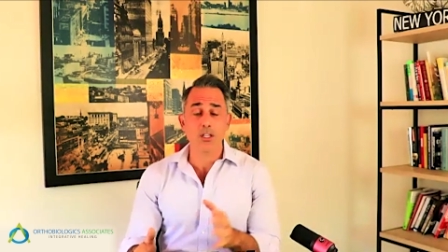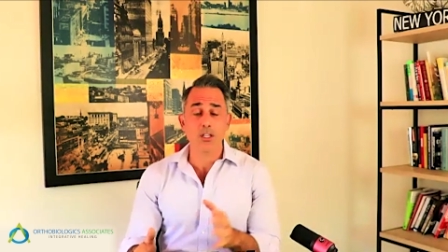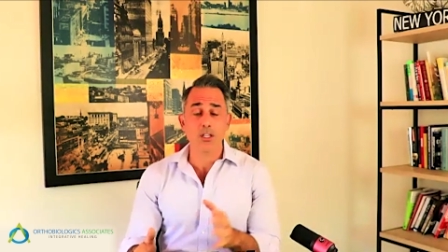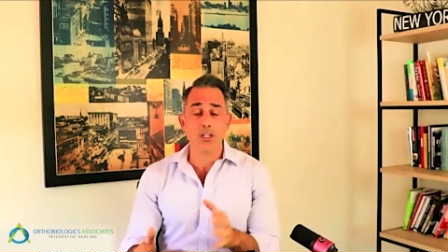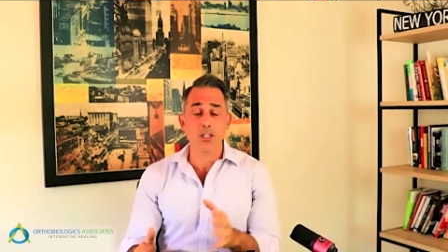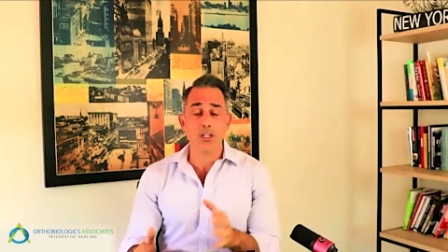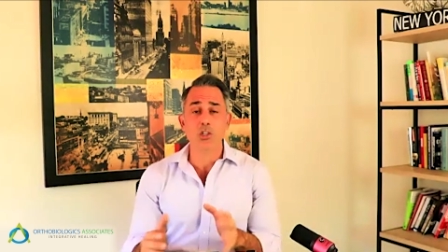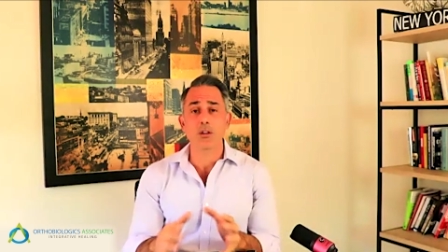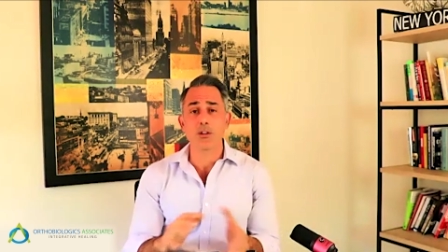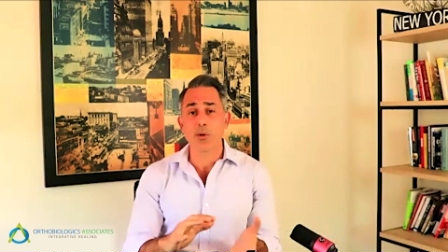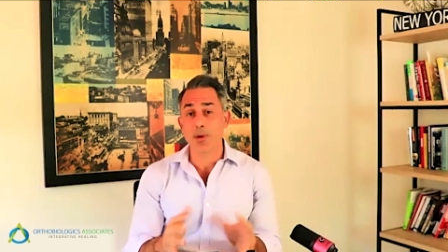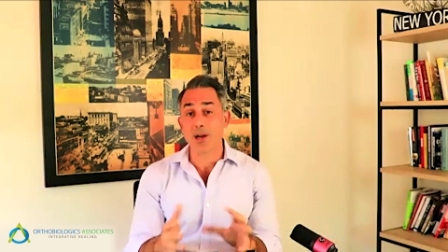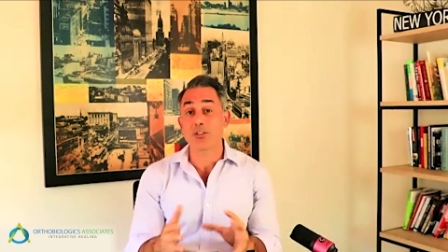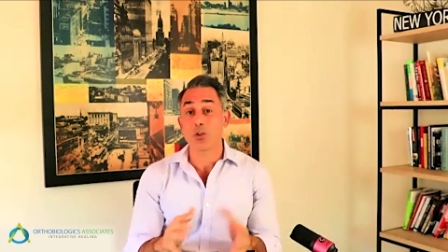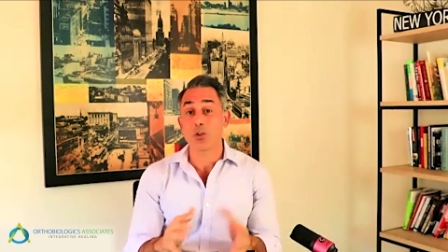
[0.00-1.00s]
let's talk a little
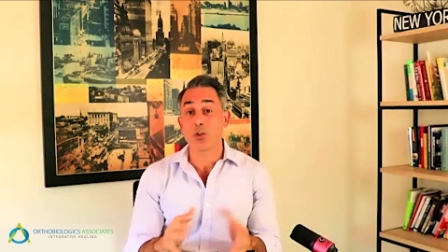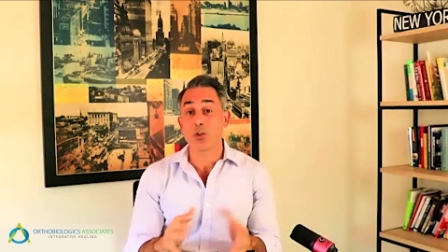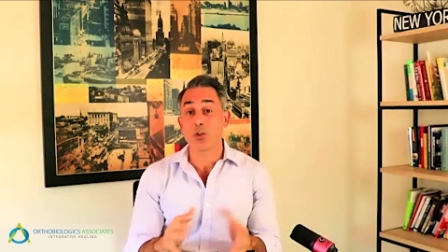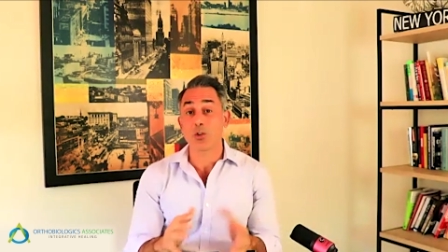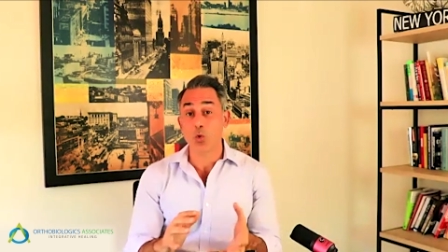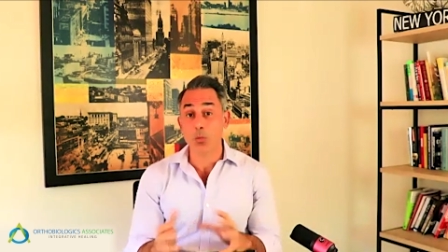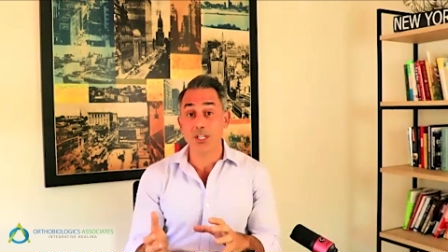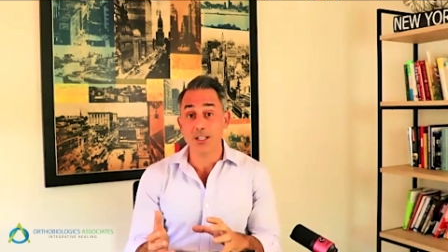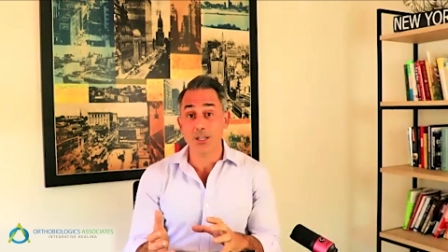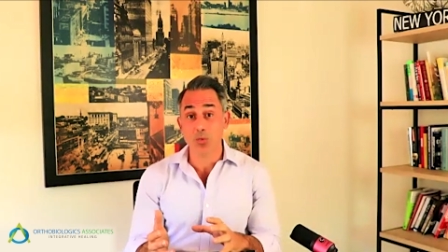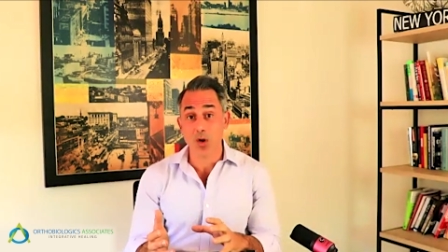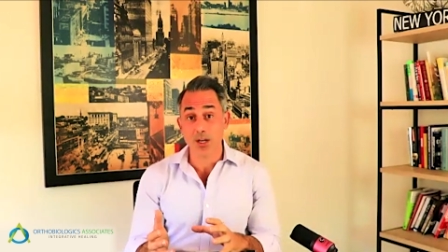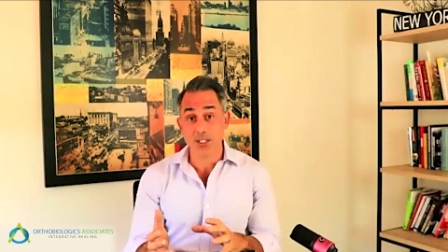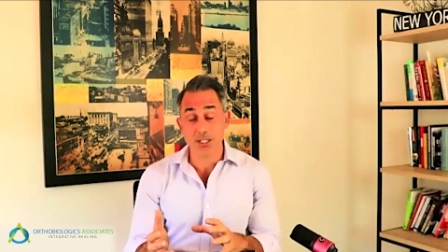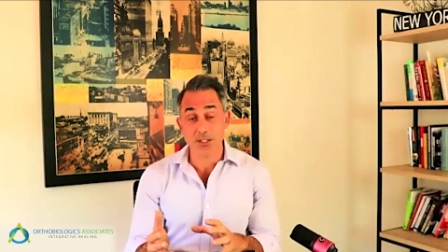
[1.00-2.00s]
bit about the normal
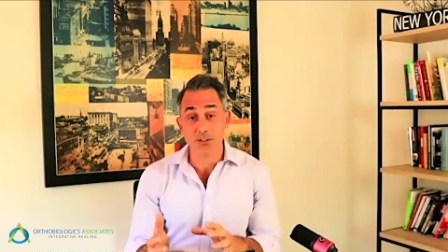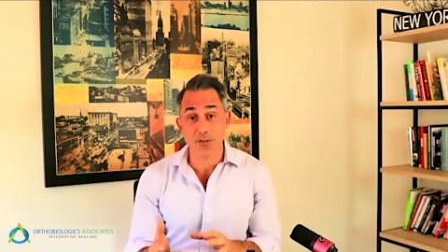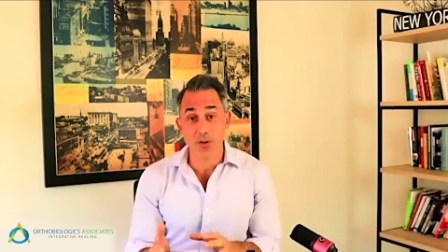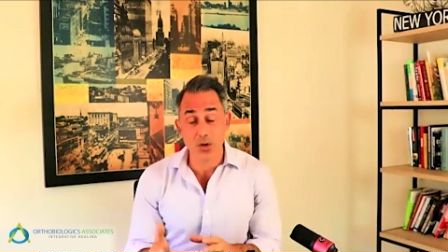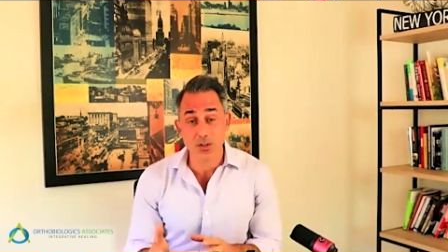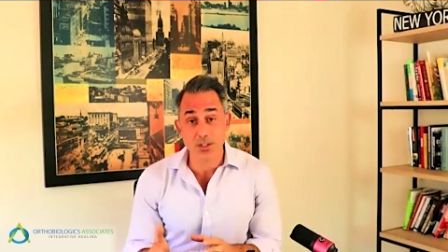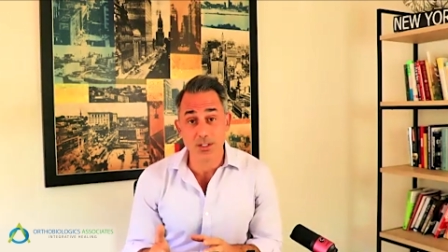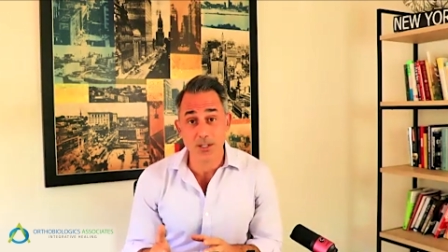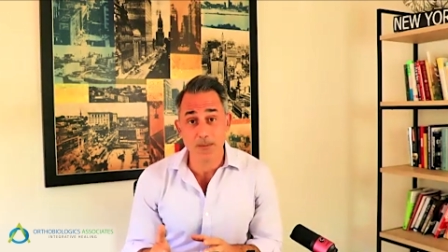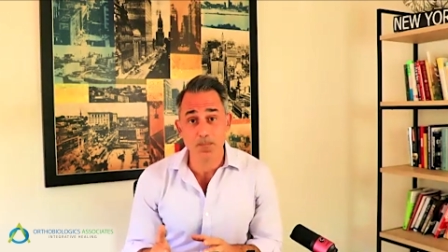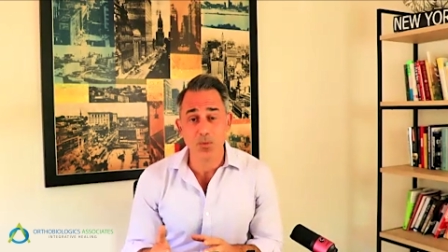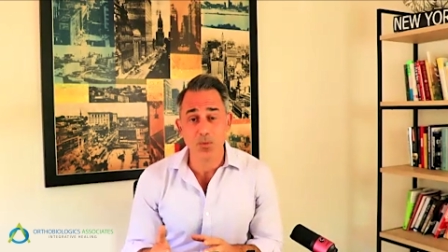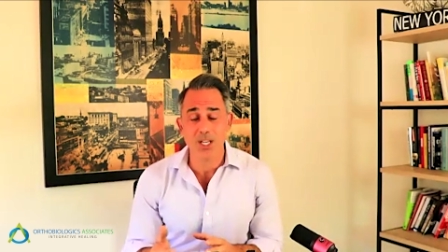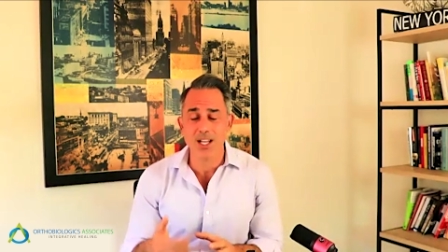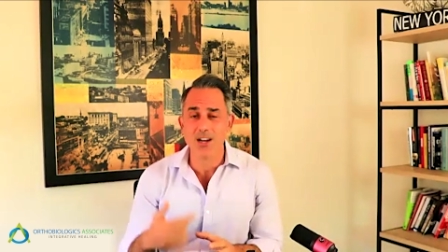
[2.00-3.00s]
healing process first,
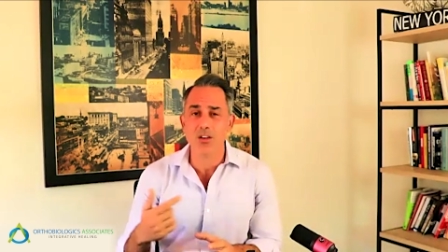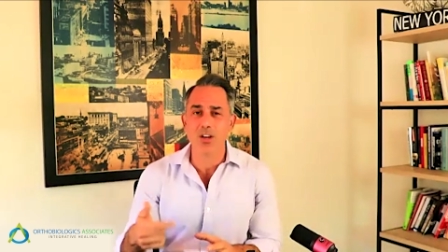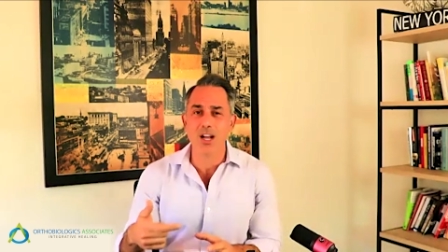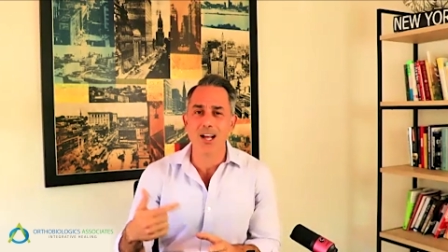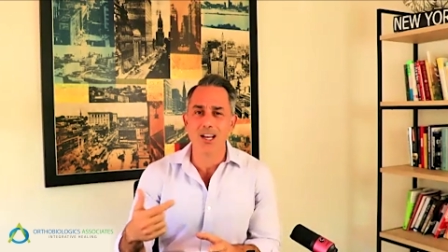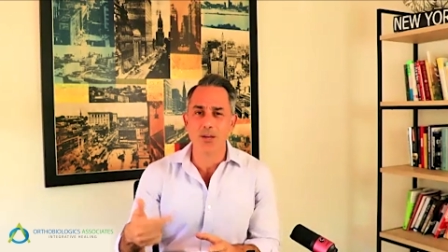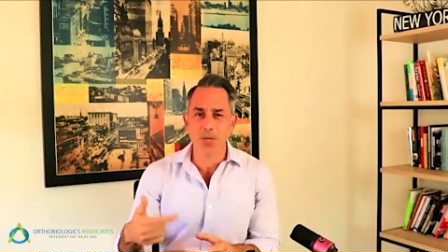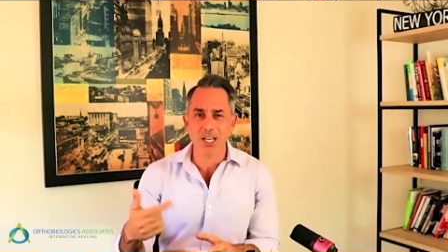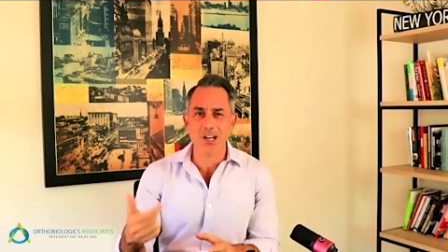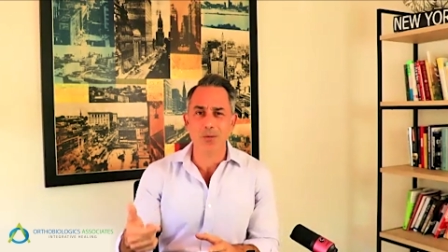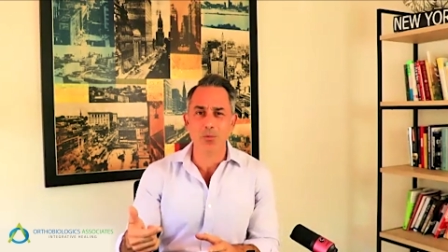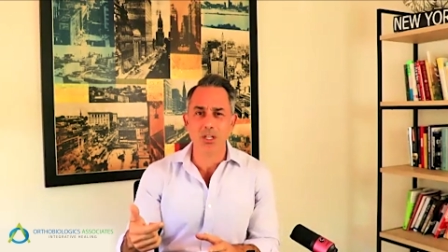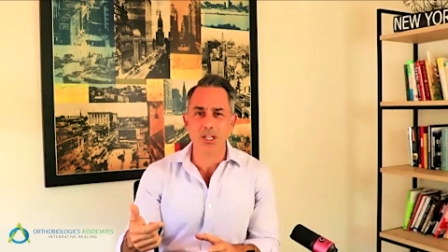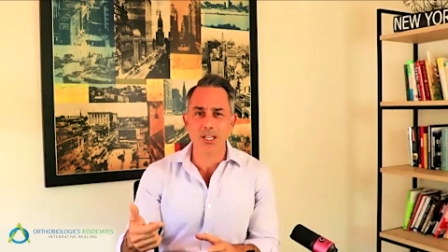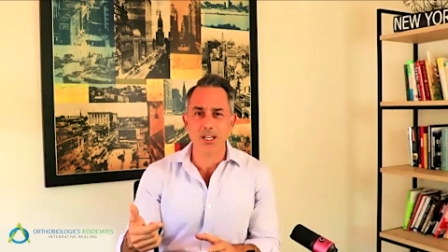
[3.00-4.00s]
and then it'll kind of
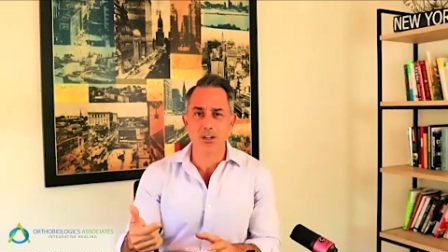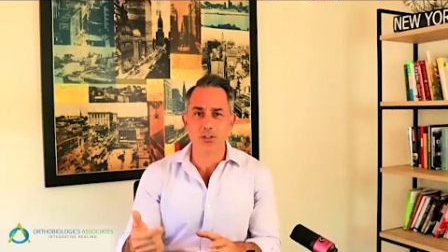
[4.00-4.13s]
become clear.